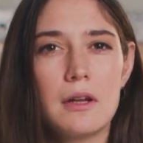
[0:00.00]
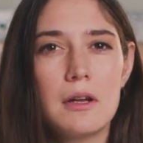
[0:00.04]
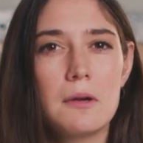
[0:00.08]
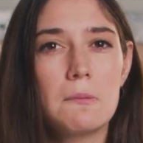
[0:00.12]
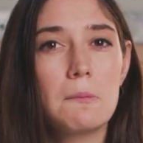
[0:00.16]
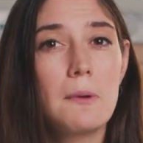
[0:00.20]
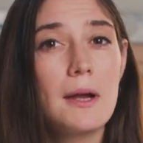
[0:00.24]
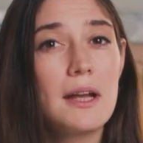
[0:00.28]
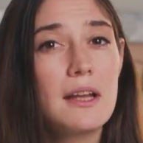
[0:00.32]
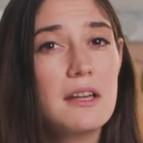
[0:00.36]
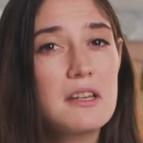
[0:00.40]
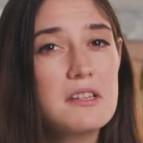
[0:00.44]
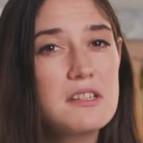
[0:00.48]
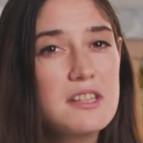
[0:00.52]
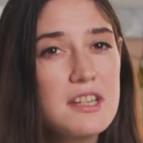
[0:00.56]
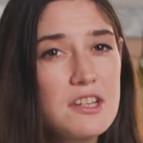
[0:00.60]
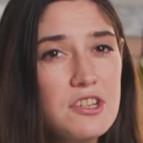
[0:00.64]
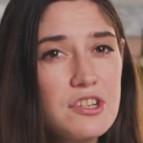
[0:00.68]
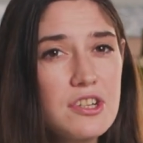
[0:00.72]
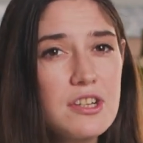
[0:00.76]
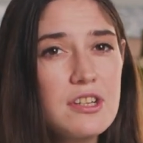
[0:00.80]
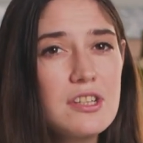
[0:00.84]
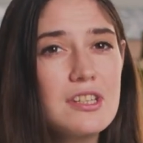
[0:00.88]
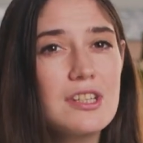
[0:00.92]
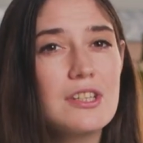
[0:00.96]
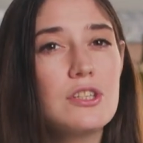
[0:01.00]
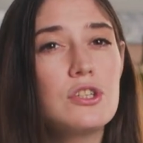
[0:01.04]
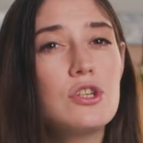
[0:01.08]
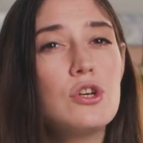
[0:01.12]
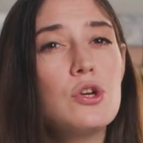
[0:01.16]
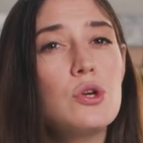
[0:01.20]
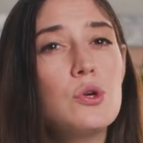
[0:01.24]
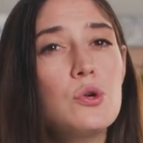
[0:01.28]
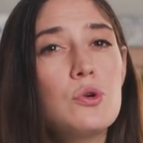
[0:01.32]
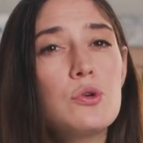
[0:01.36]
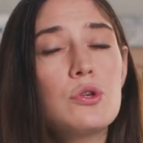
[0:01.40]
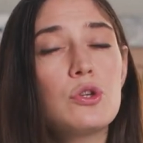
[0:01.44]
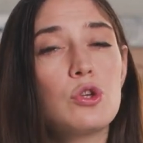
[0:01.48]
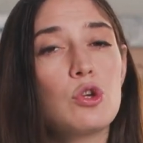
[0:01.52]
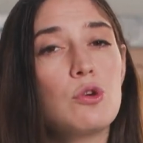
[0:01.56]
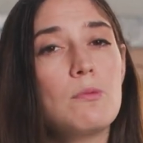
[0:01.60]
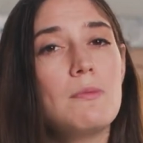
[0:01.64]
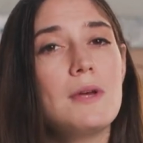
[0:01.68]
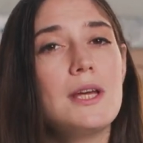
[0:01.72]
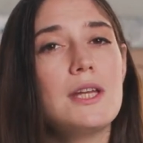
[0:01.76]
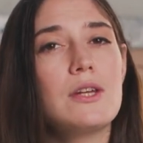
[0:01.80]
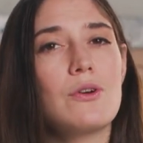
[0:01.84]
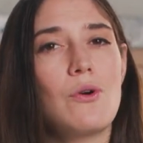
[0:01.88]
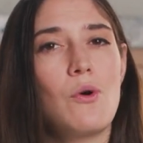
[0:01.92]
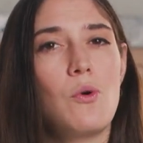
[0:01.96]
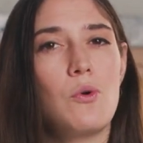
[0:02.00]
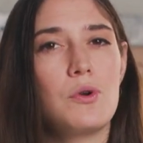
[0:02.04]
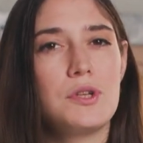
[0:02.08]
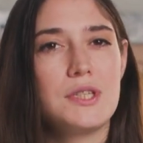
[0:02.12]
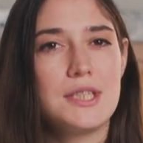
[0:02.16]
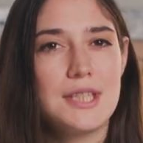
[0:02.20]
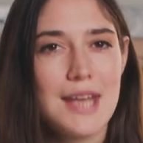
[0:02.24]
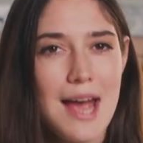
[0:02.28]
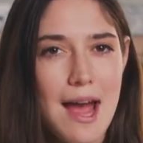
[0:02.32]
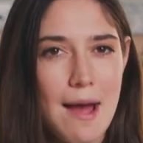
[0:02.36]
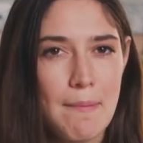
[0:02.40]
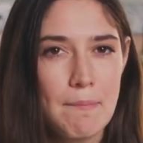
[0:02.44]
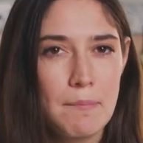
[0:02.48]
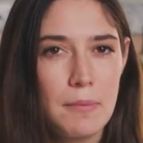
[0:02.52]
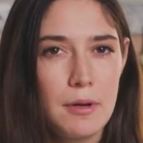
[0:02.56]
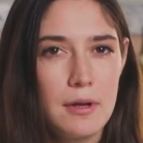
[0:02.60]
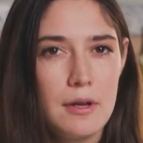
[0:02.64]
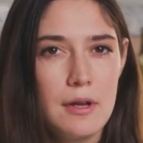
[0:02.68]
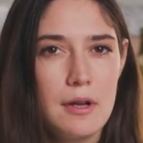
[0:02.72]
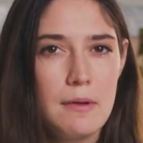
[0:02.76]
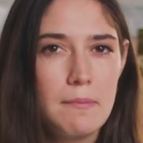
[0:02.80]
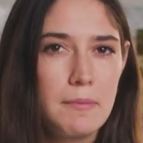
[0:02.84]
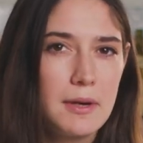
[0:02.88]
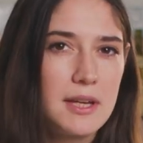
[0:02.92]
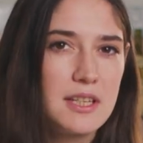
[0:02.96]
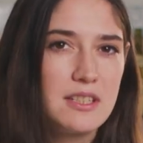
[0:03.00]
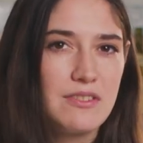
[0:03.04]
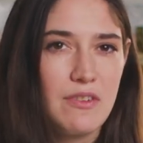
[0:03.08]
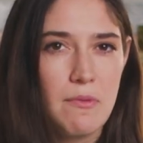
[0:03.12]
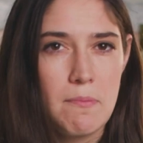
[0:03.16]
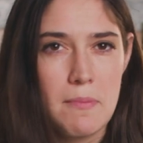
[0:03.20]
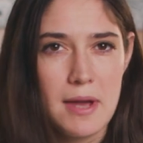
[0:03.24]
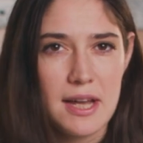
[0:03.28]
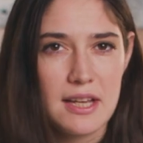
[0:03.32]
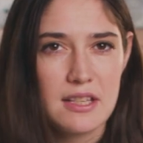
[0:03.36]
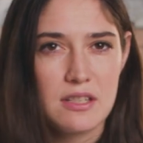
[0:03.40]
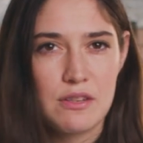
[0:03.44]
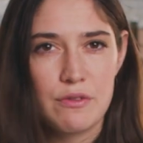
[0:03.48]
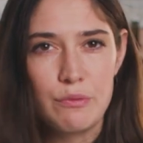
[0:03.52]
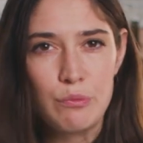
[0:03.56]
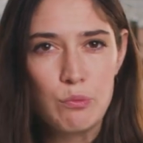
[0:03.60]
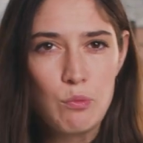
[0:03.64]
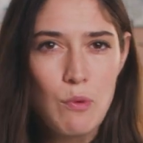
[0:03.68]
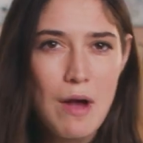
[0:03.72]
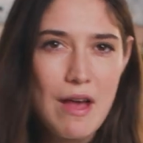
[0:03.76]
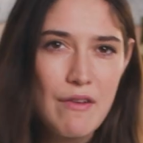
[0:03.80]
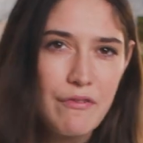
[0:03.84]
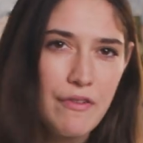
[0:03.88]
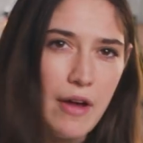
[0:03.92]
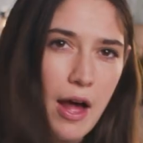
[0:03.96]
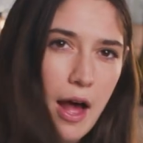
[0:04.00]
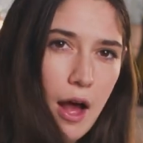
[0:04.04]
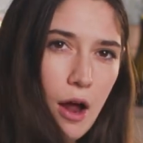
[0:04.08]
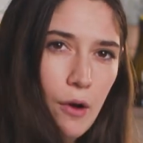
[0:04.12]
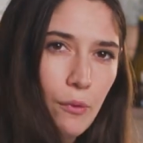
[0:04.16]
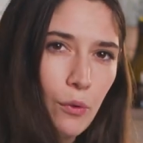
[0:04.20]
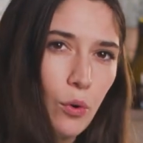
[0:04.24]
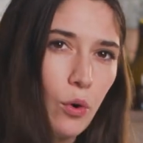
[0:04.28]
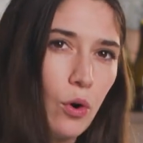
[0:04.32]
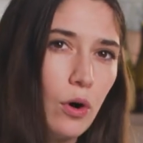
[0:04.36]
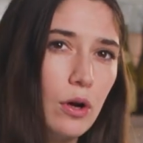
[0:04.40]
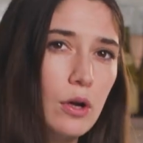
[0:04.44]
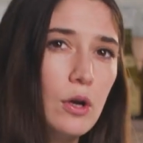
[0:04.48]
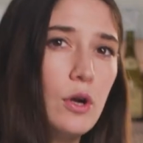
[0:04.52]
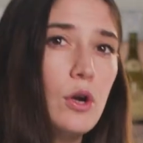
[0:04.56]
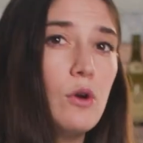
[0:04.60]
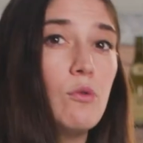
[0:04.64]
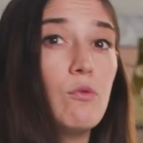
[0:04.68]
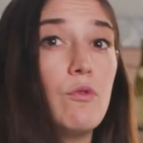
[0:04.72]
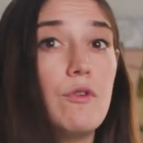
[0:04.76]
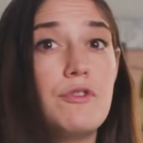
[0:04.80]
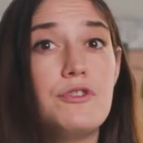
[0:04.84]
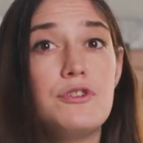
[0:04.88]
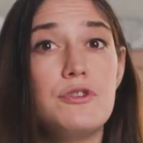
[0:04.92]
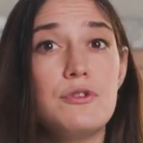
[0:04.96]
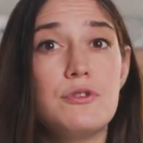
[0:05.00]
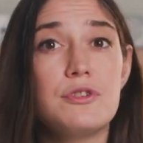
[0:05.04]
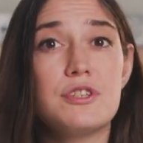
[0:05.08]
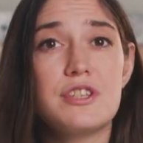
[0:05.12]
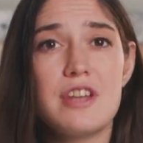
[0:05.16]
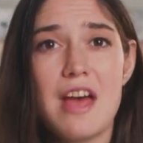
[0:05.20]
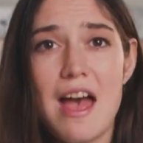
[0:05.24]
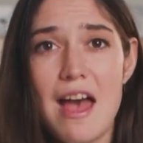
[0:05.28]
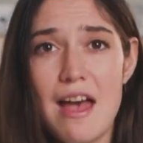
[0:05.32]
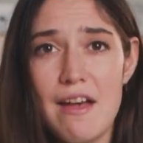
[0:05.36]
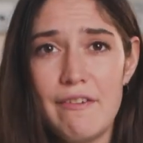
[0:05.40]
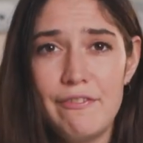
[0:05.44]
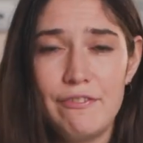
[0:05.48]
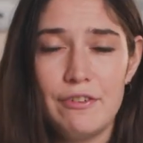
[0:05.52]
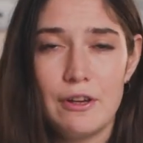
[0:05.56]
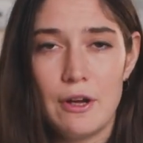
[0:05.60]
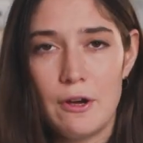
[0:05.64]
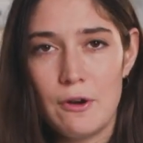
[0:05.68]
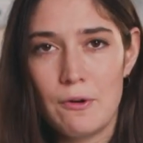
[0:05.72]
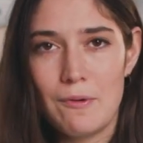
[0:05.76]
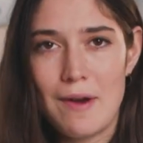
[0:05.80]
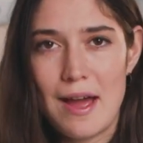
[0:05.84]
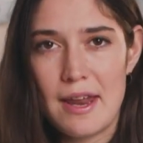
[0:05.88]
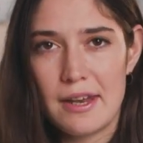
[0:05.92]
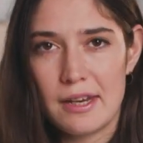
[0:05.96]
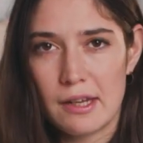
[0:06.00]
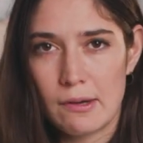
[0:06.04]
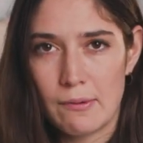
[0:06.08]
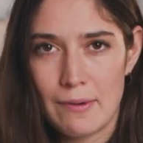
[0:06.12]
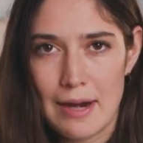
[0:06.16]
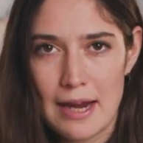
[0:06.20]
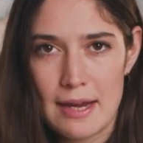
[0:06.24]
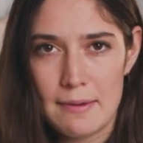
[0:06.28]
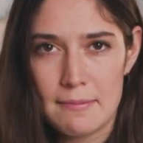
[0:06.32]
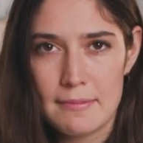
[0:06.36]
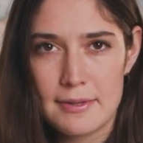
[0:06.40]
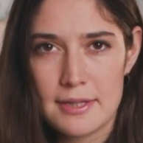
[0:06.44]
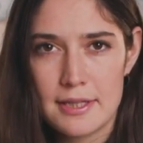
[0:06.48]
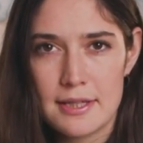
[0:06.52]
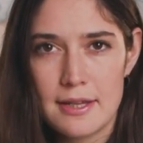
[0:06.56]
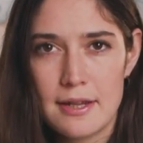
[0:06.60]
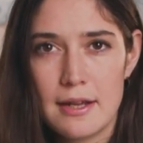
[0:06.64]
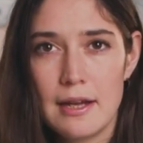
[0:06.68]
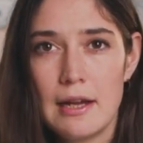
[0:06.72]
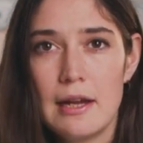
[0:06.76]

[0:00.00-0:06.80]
When conditions are too humid or damp because of a mix of weather or reduced airflow around the grapes,